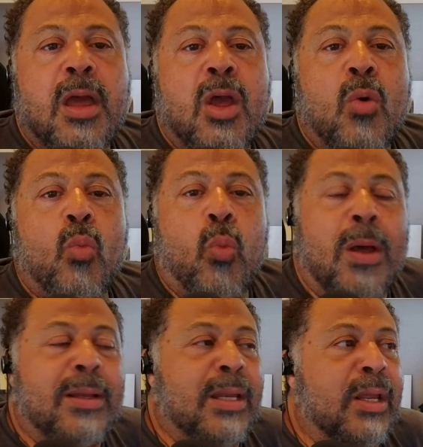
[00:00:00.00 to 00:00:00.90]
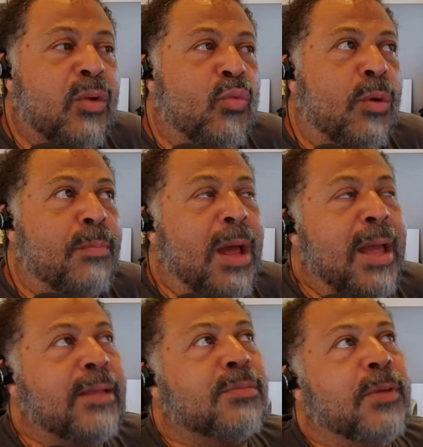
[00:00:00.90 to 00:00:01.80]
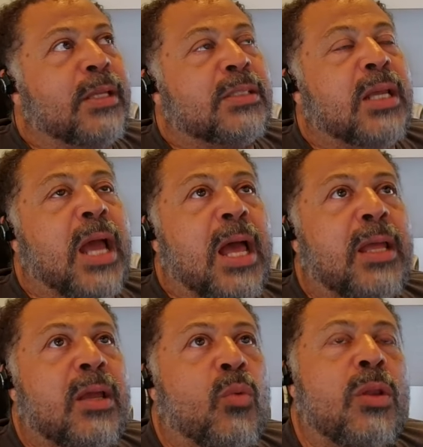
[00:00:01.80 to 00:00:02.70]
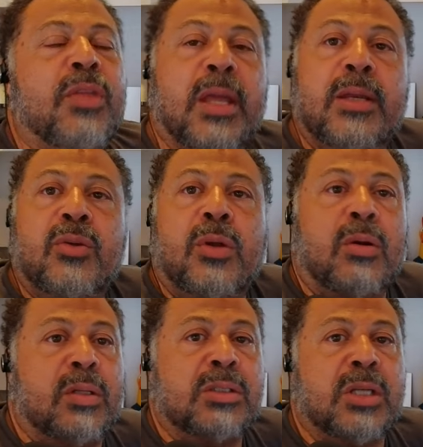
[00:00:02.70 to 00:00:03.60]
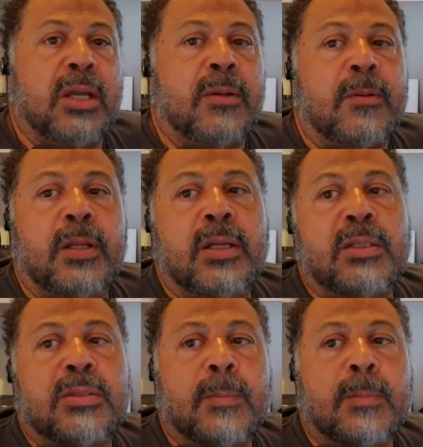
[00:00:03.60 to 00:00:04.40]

What reminds me, see, I one thing I do here on this channel is